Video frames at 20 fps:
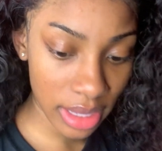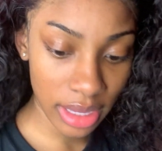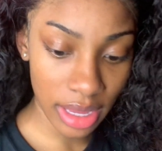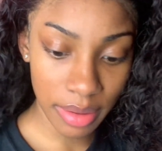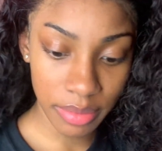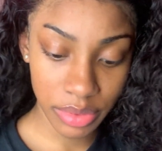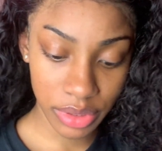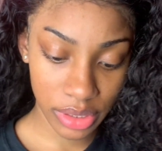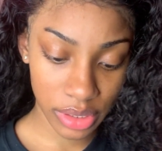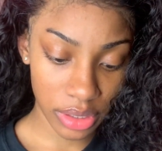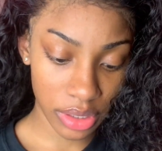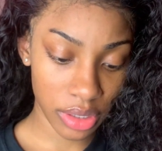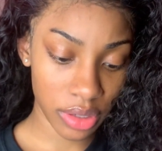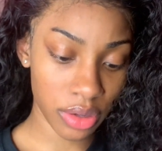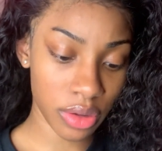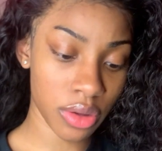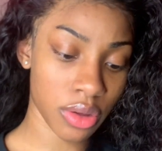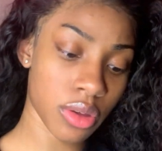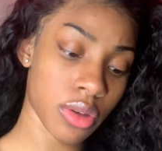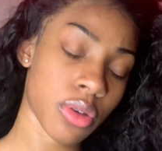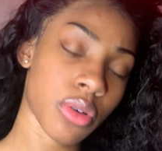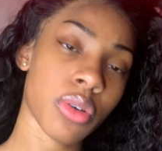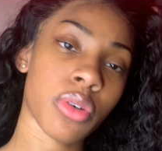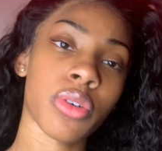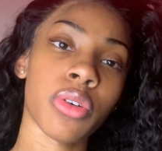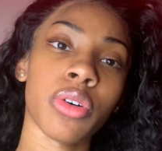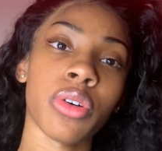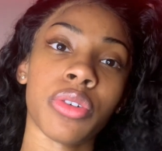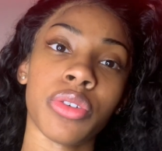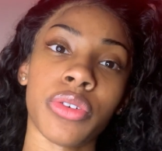I'm just gonna
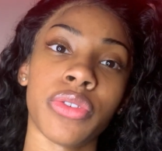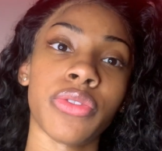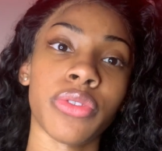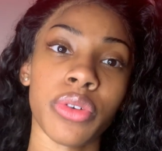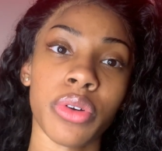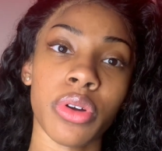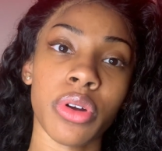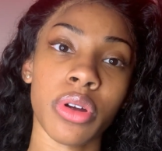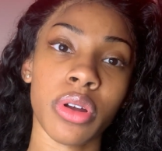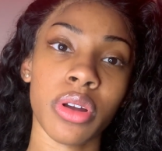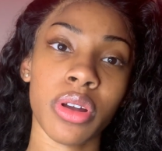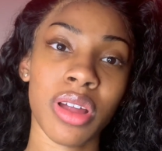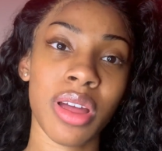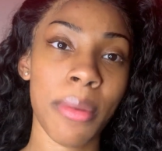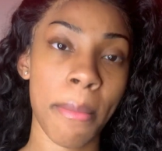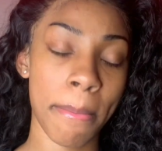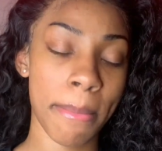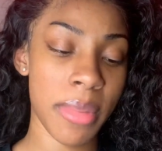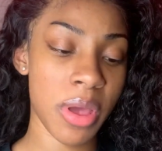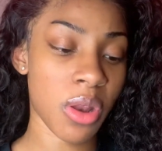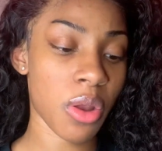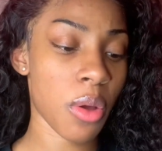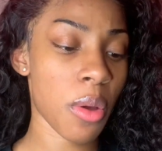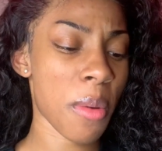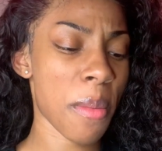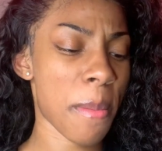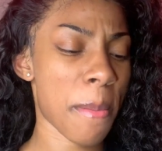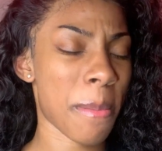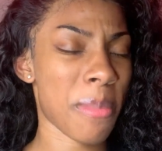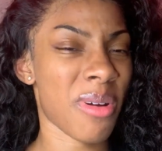go for a
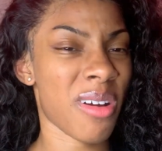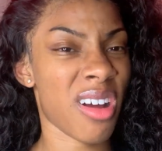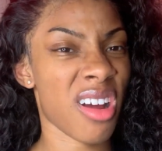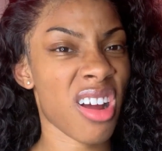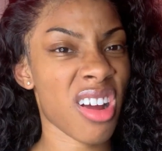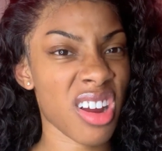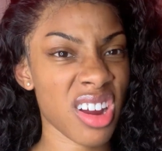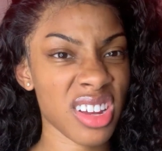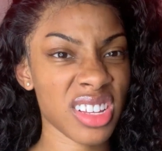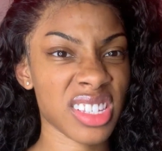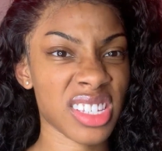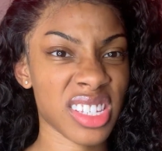middle part.